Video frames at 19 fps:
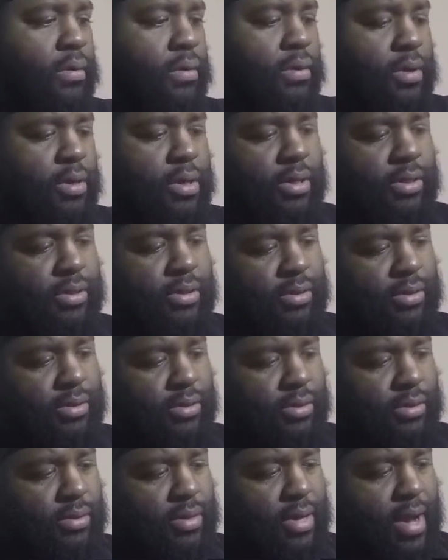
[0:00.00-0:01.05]
Hooks,
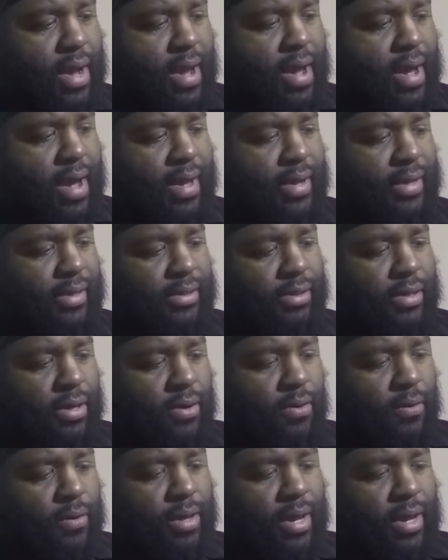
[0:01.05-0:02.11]
eyes.
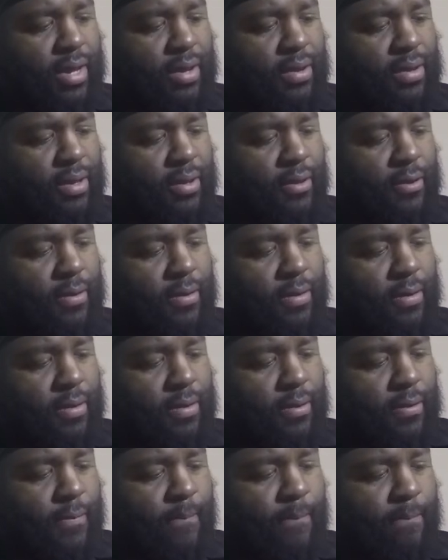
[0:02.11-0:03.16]
Oh yeah, he
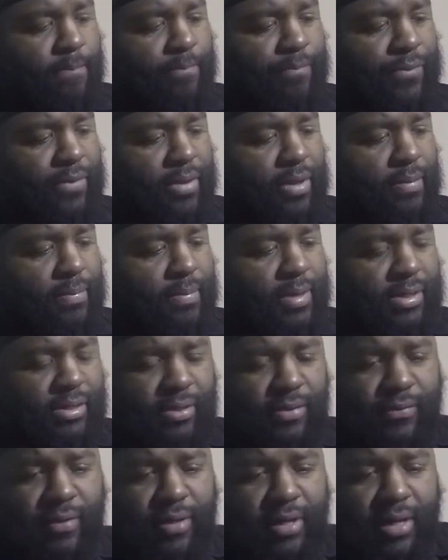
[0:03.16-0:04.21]
must
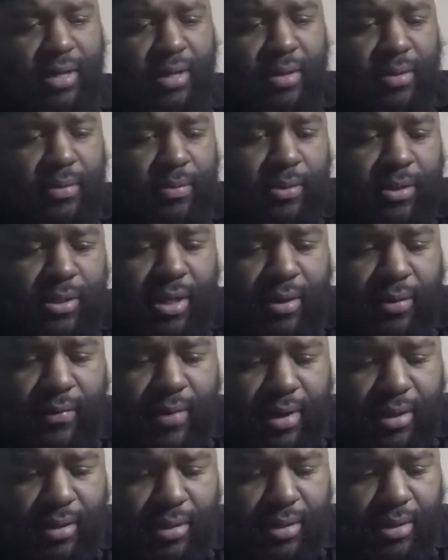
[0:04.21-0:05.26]
have was getting
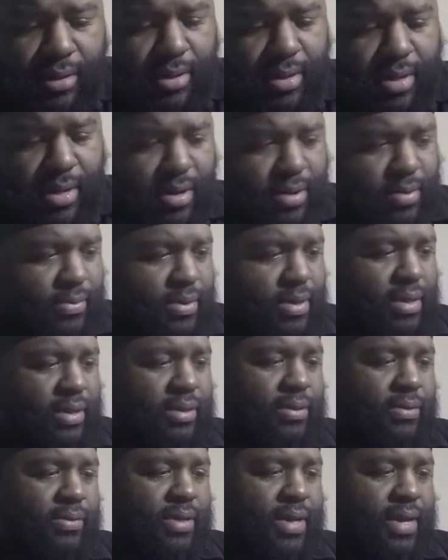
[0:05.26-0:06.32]
ready. I don't think
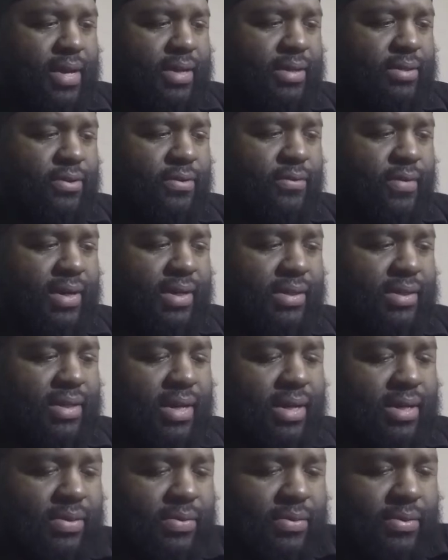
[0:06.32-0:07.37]
those eyes are the right
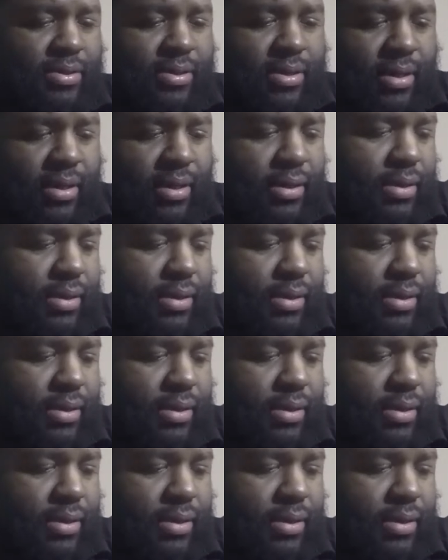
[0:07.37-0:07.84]
size. We'll see.